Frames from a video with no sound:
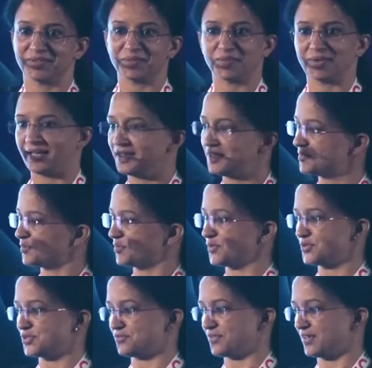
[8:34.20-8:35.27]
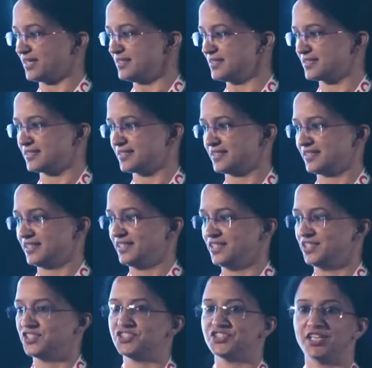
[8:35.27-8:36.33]
Right, most of us?
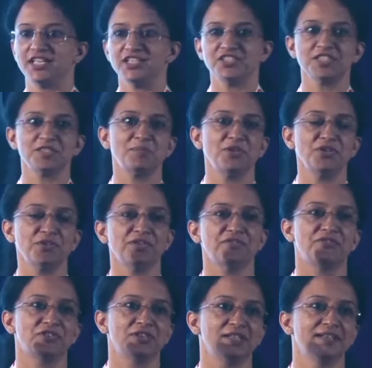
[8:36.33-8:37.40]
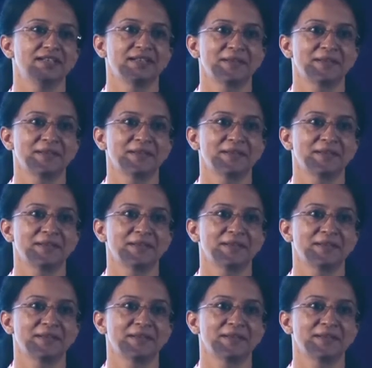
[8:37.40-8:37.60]
Change is beautiful.